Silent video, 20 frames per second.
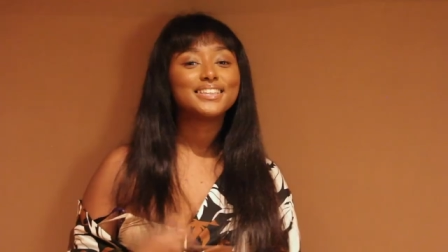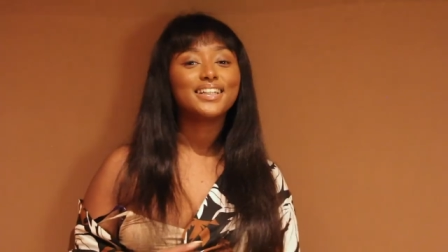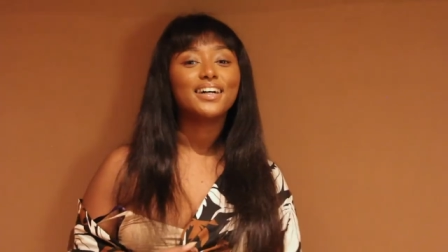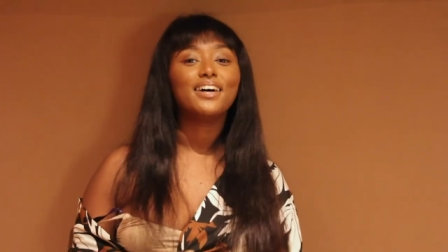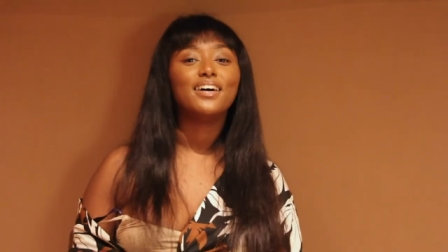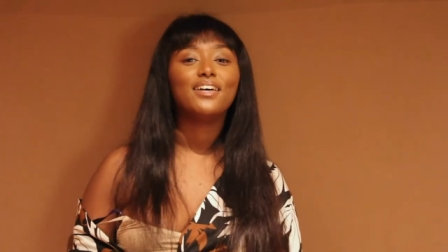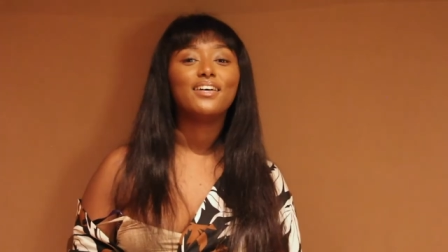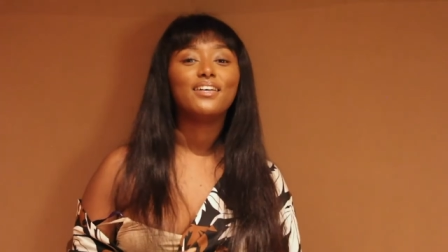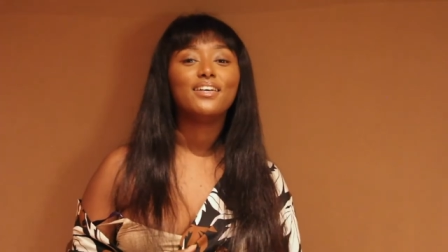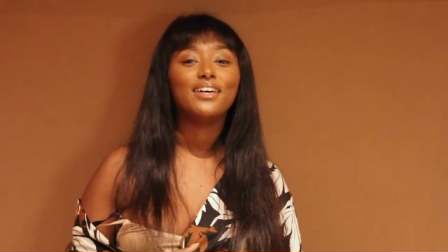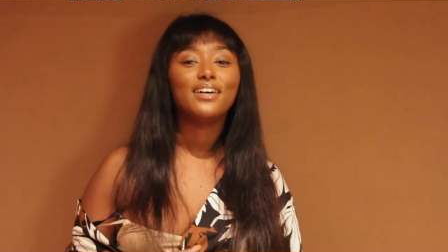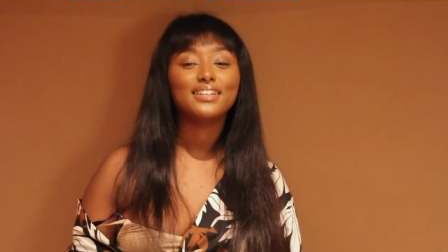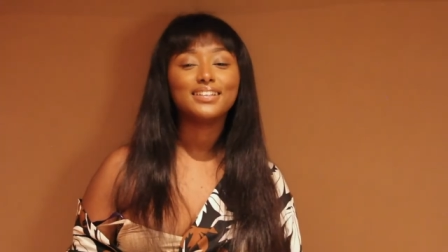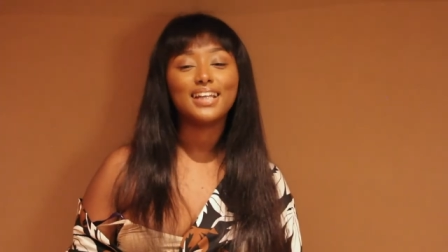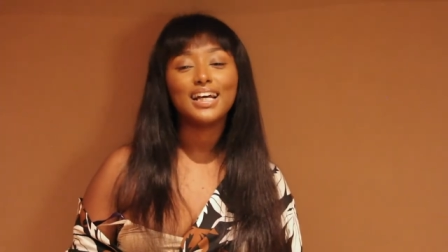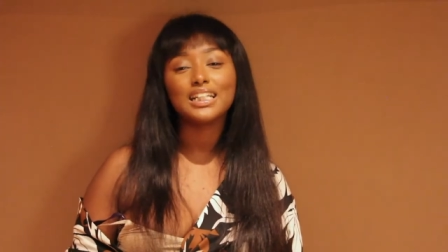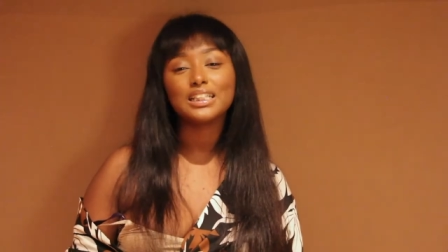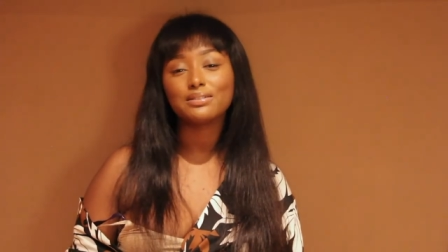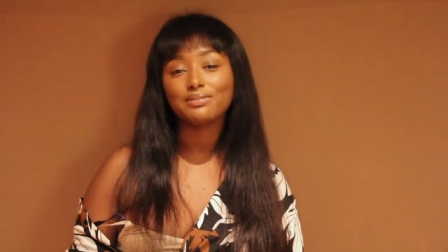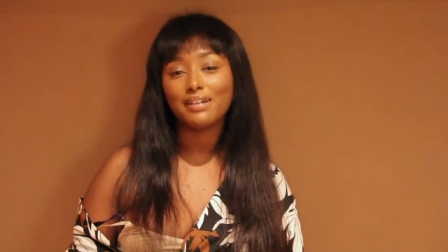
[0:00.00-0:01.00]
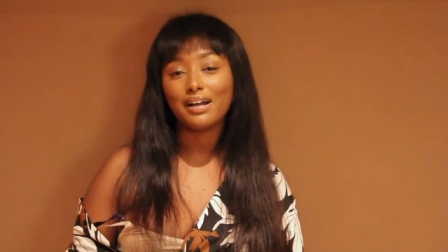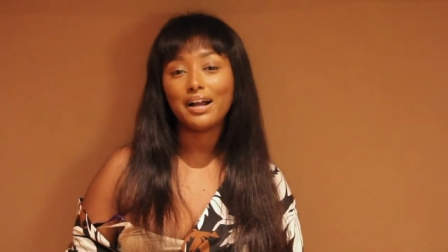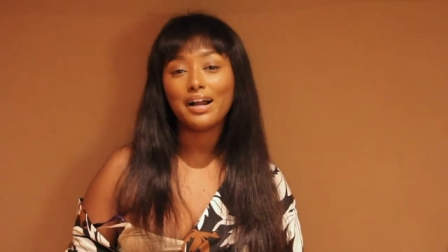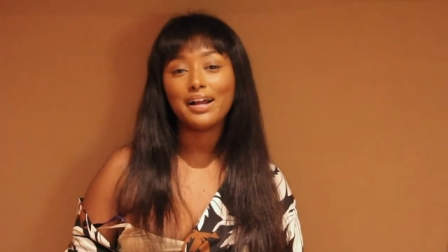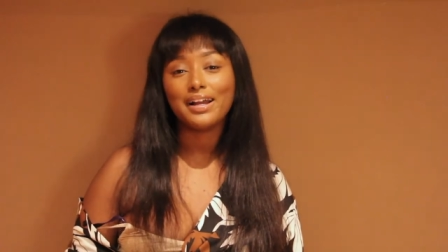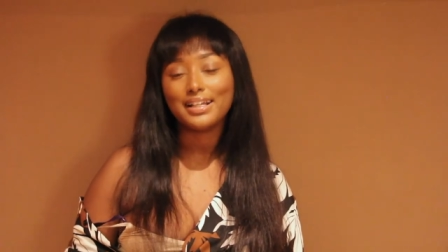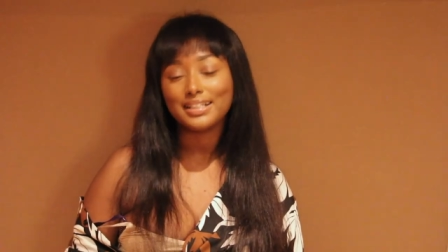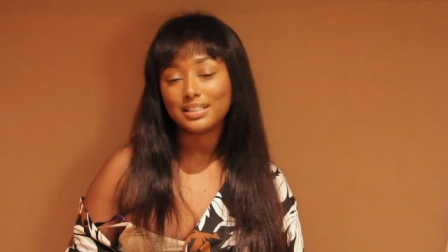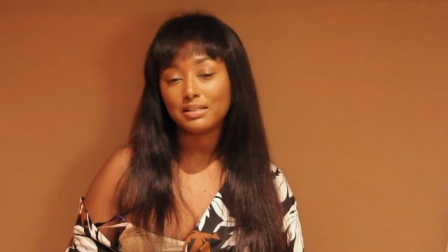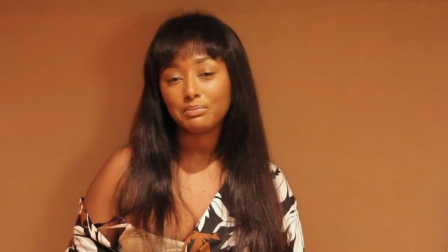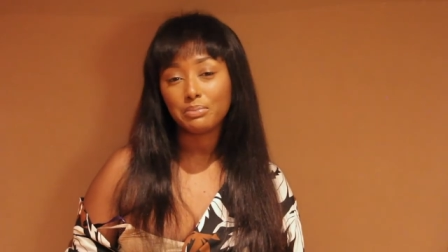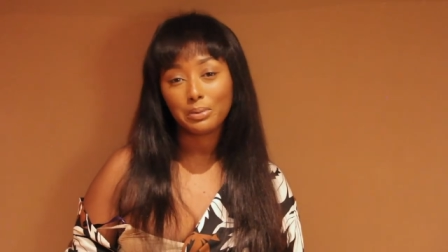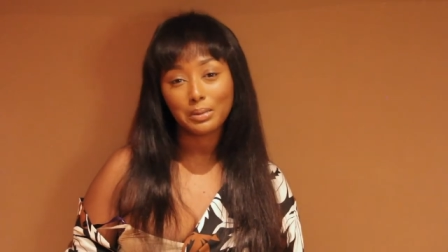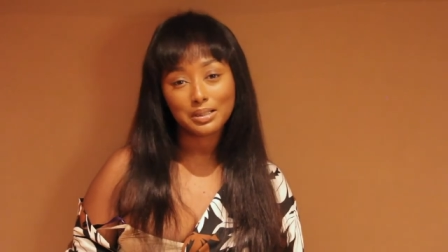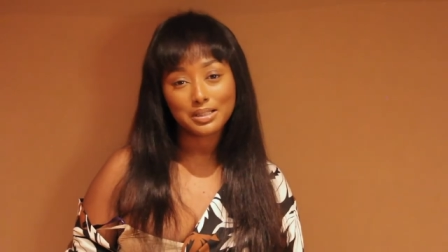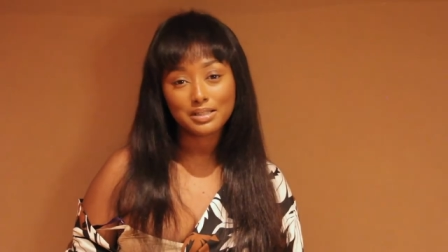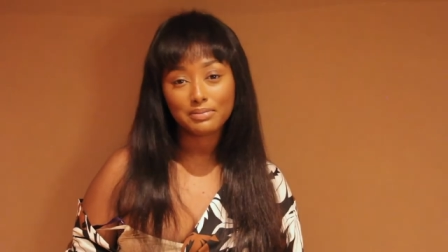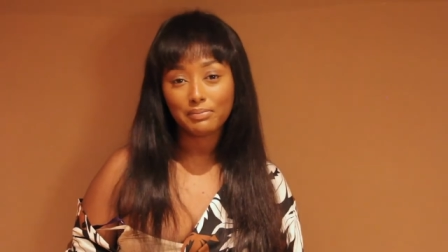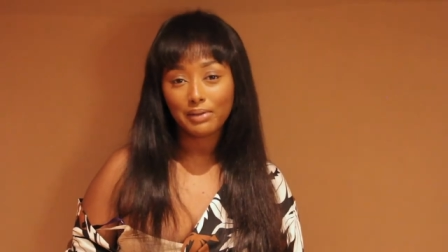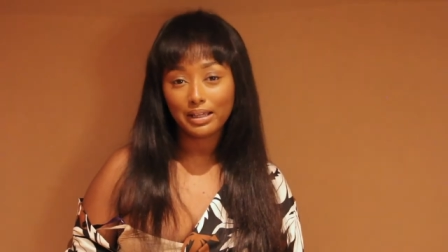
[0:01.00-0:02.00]
So that's why it's
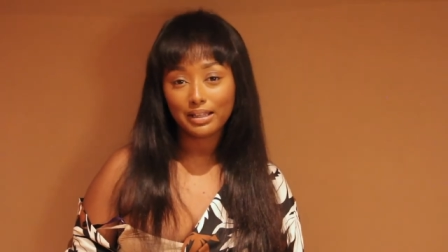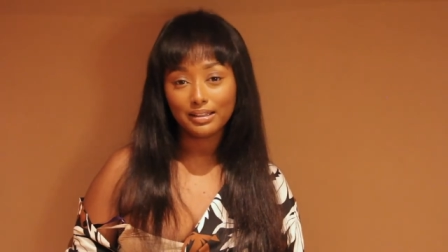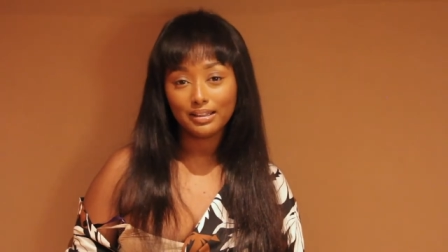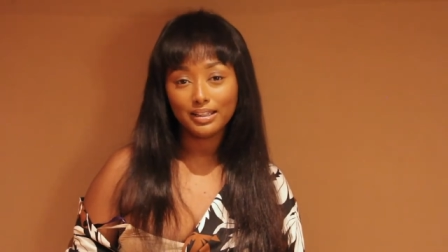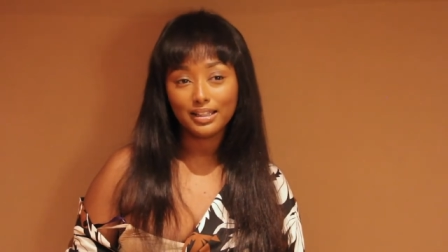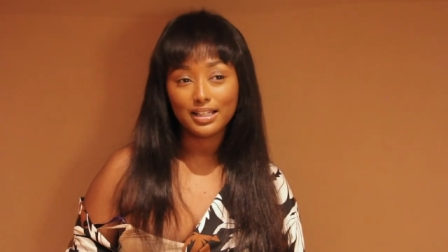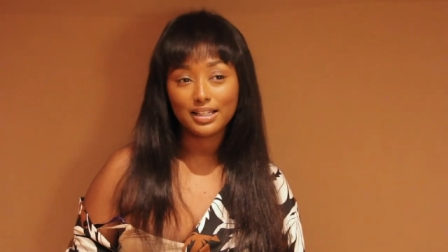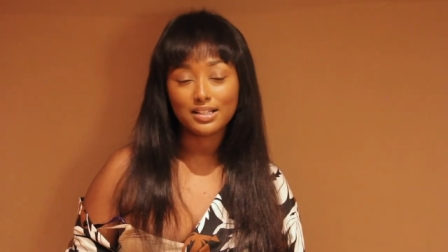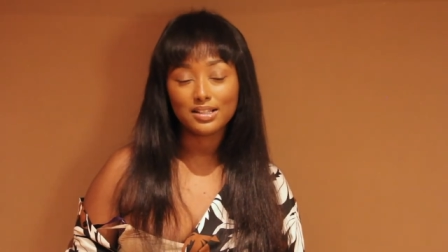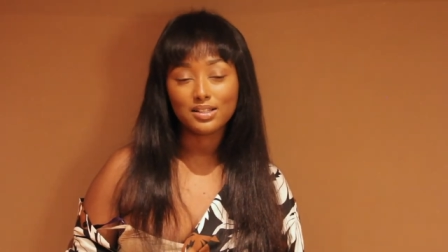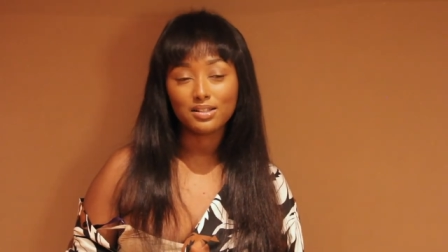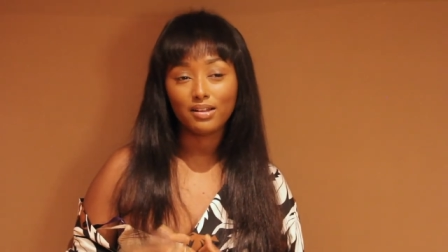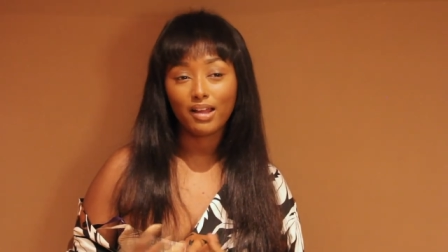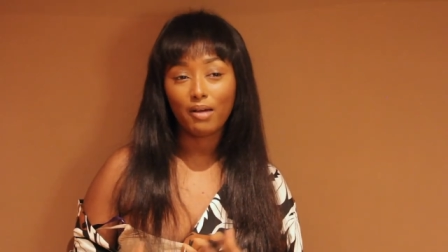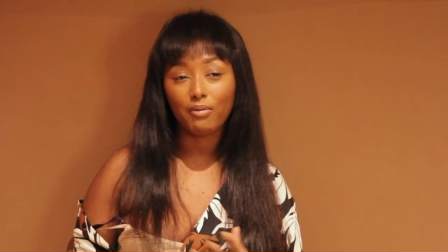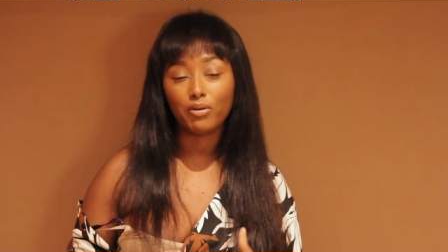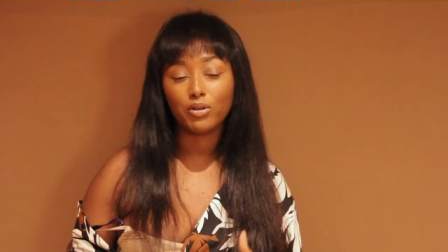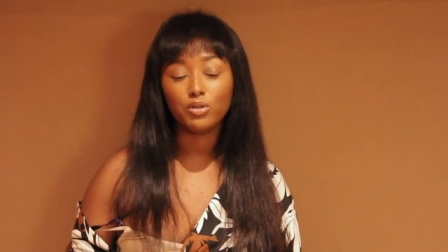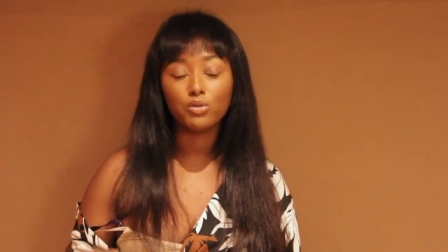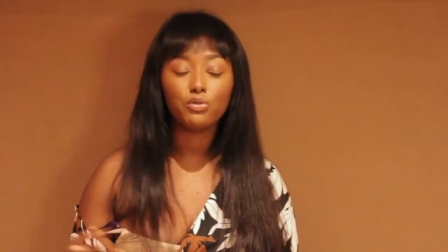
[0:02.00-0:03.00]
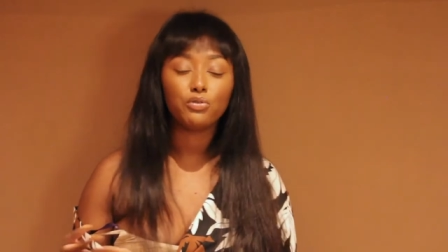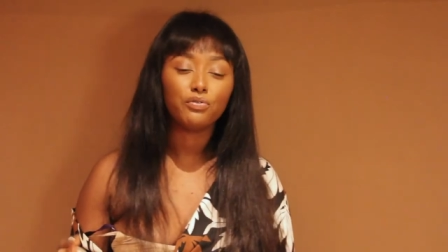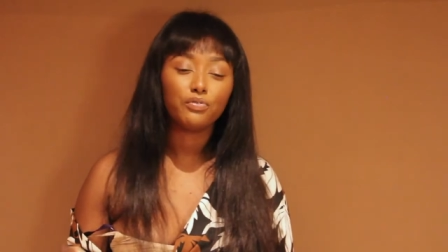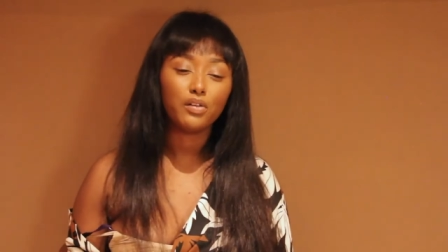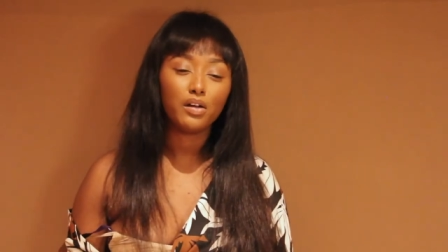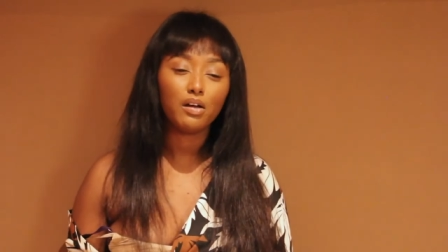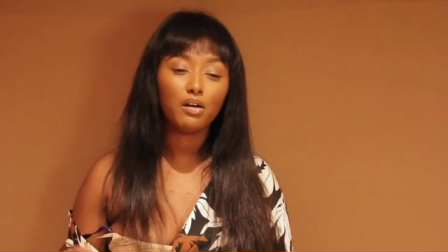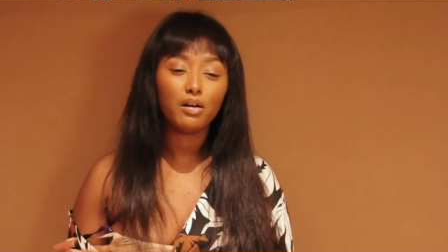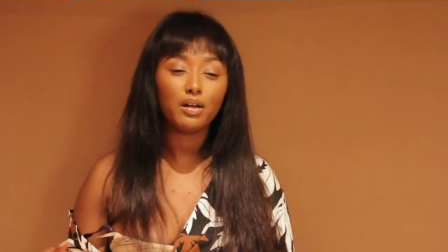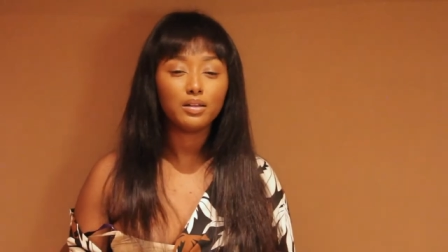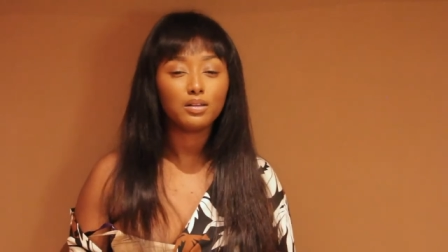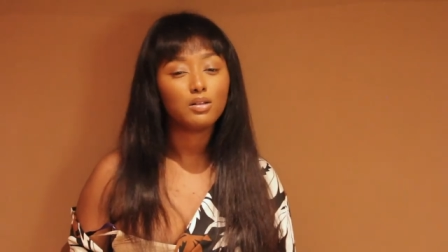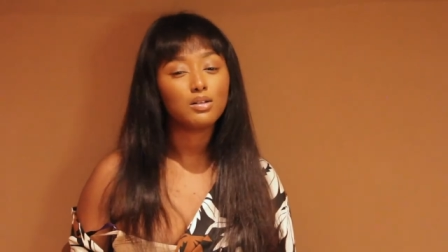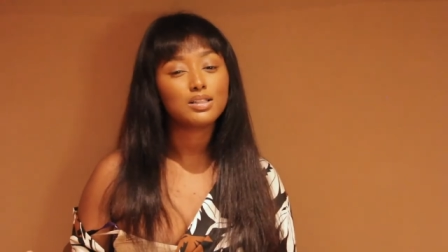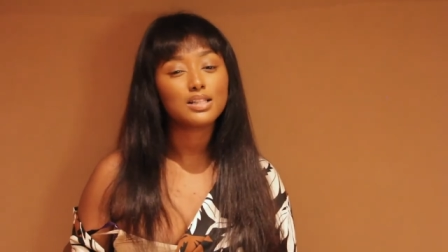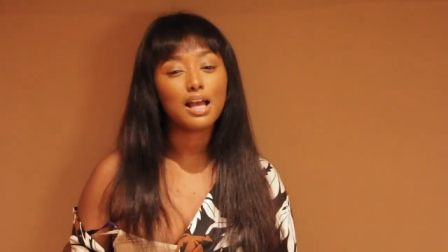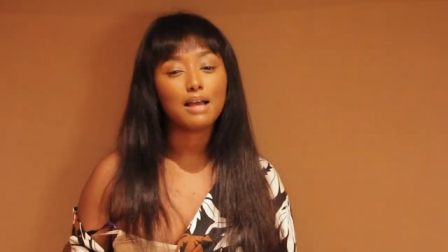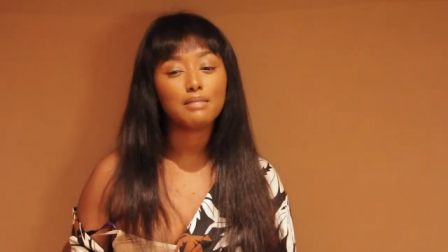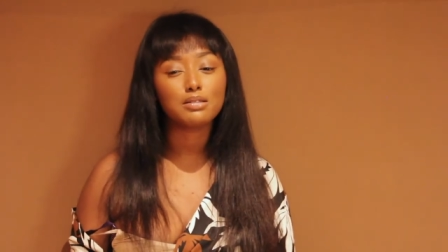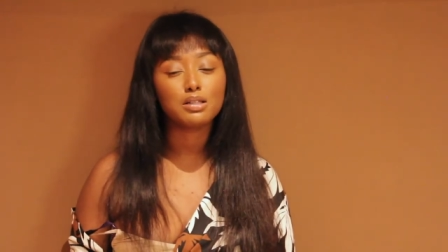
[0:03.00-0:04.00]
important to make lists so that when you feel in
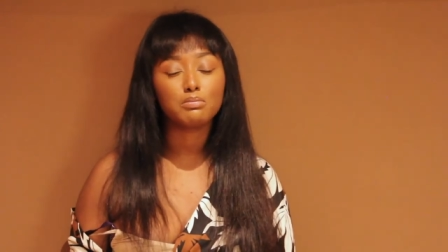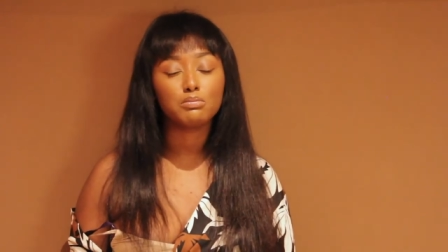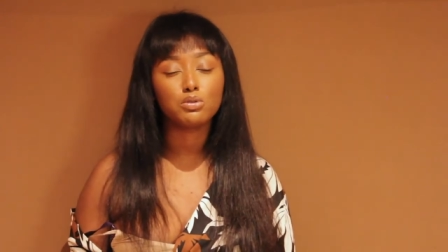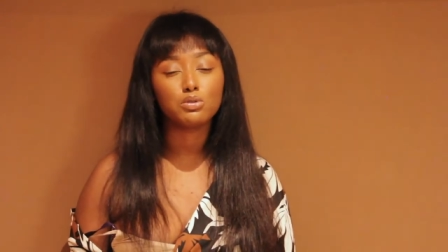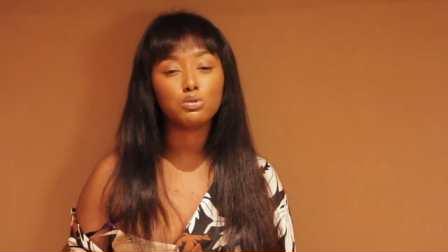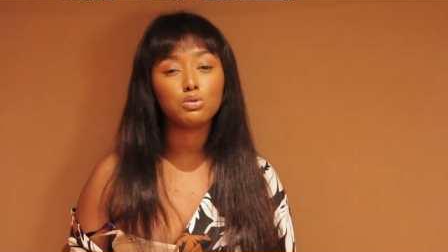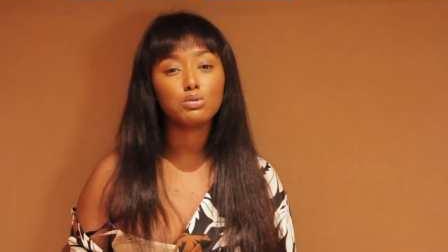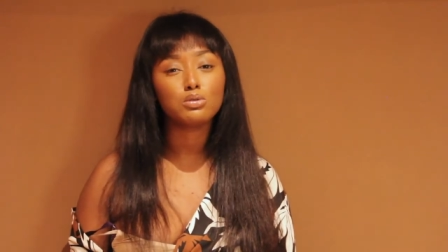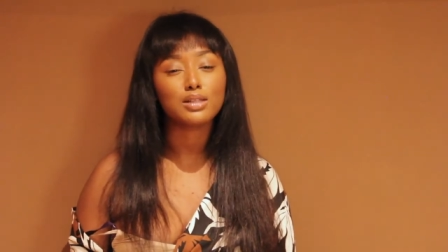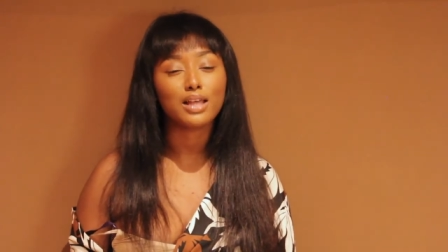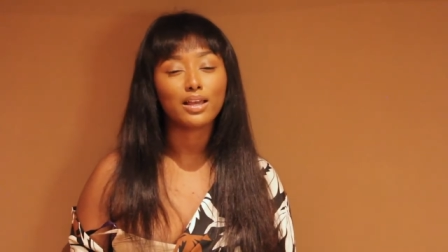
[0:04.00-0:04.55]
those types of moods,